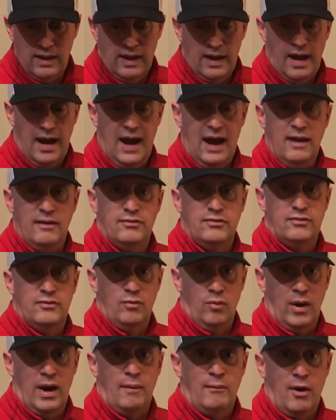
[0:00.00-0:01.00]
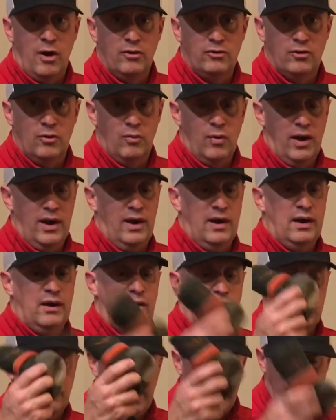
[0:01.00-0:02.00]
I have, what I'm also wearing are
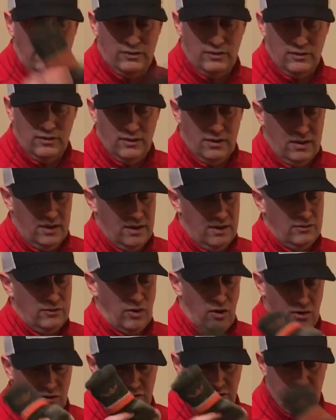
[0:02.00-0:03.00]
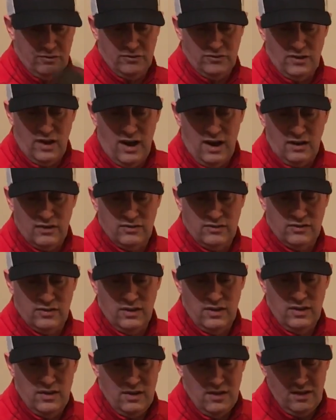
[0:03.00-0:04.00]
darn tough socks,
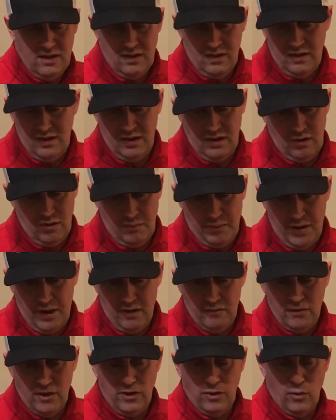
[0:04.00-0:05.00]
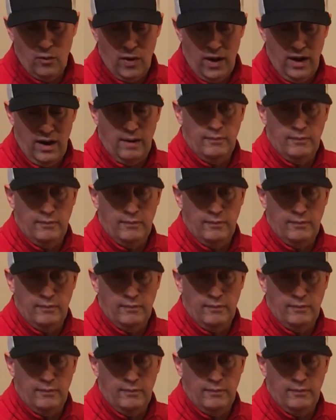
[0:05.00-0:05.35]
and a pair of underwear.